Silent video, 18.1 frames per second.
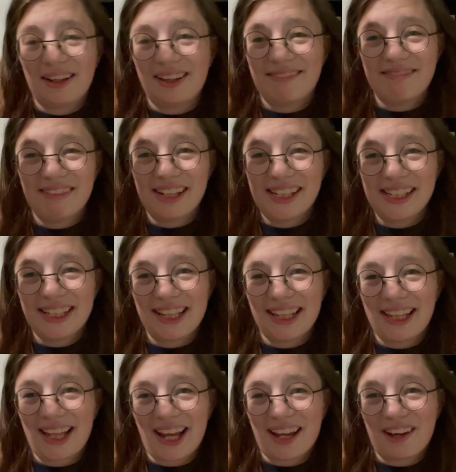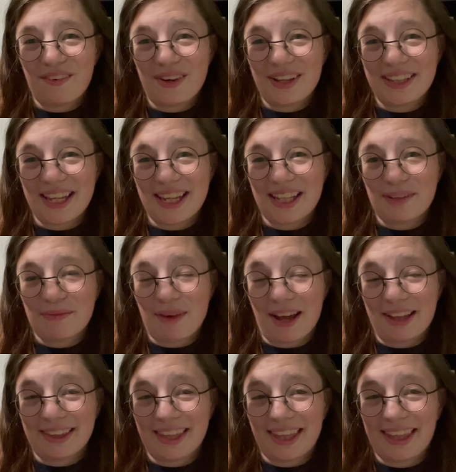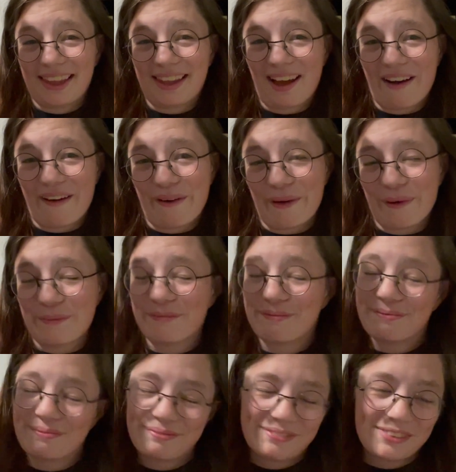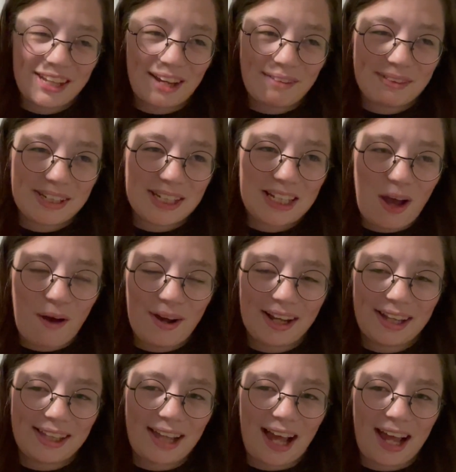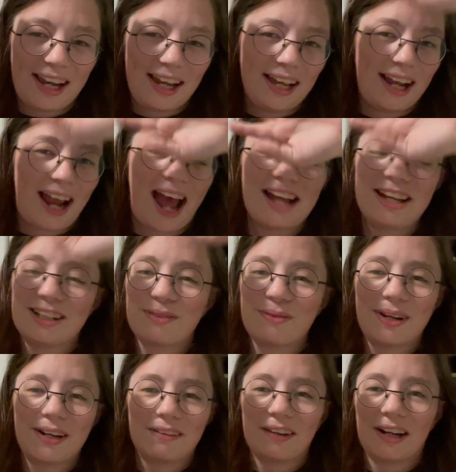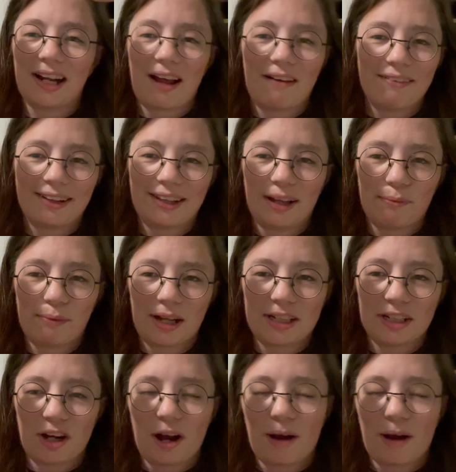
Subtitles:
Reading the second one this month, so excited. I just want to read everything by Joe